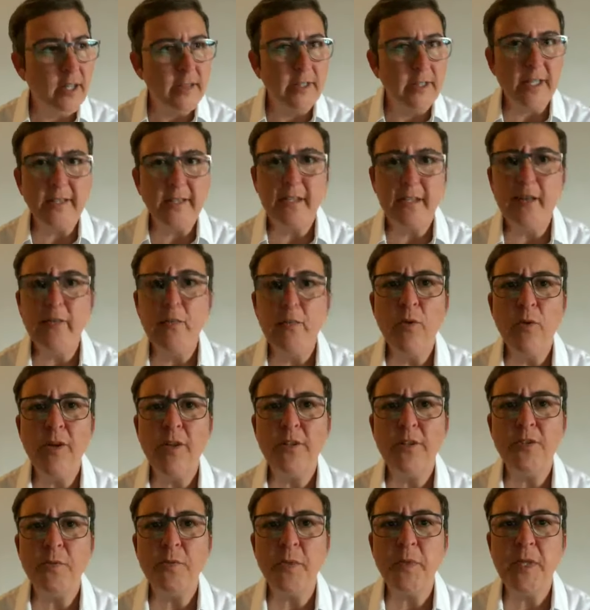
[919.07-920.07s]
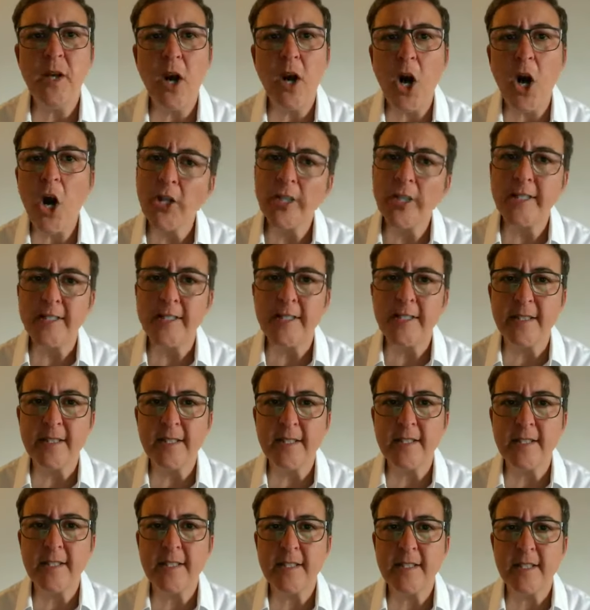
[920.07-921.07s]
that they've wanted to be
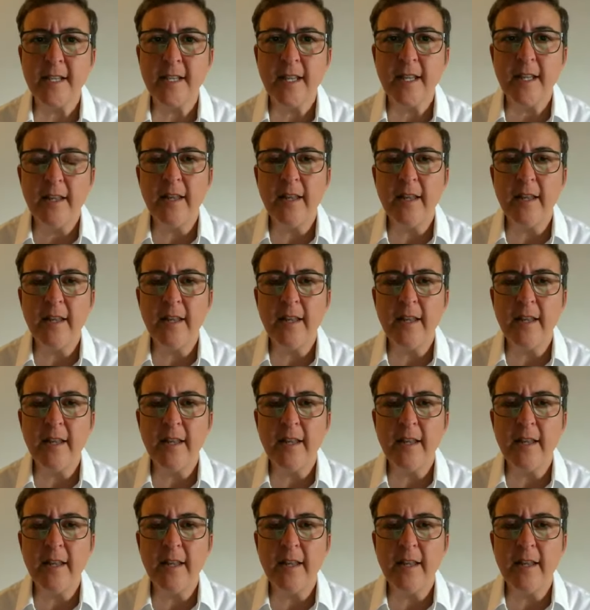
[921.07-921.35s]
artists,